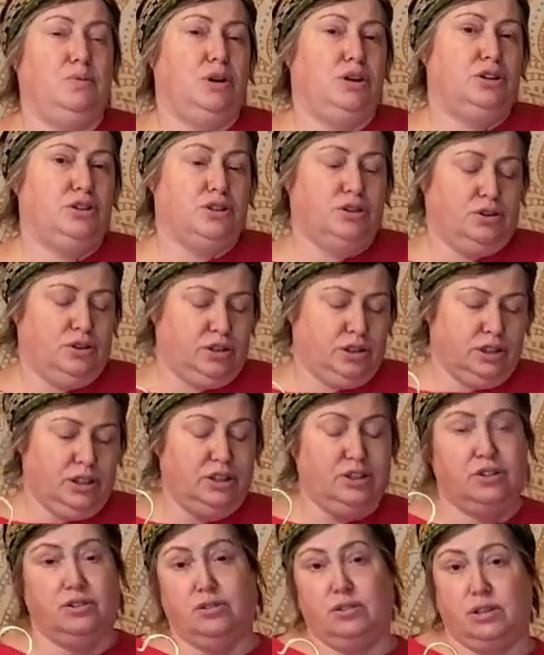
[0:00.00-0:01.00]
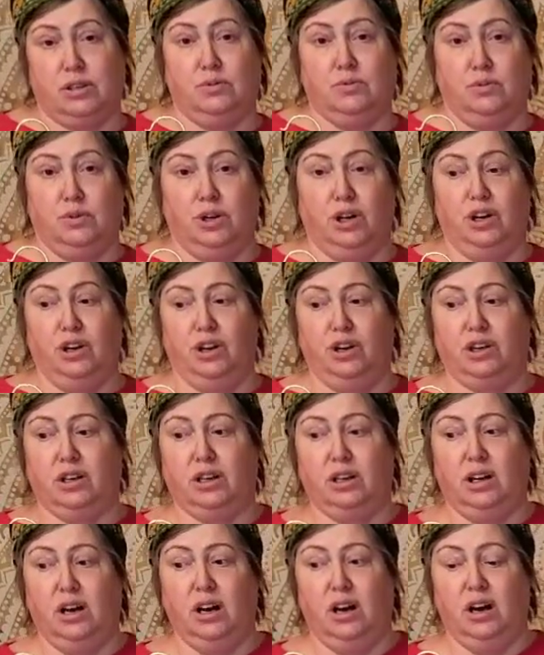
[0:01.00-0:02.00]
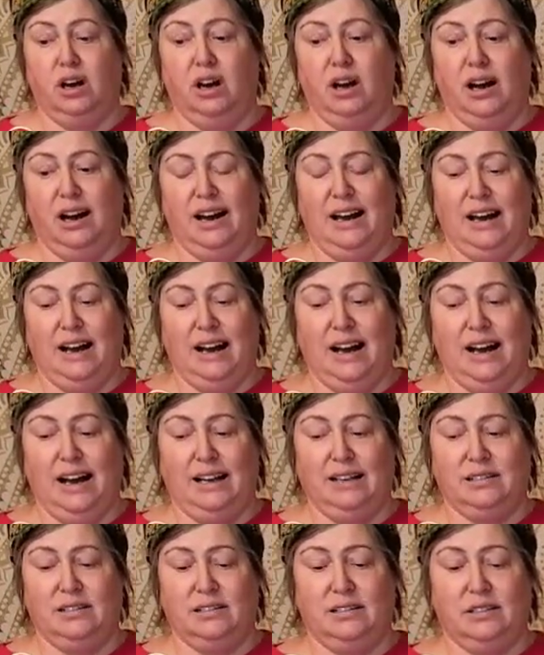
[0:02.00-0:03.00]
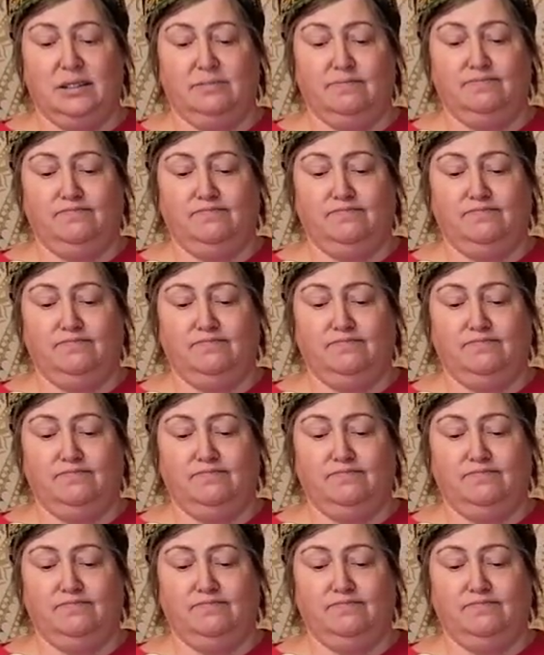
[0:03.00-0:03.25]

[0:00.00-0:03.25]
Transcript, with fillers: what does and doesn't work and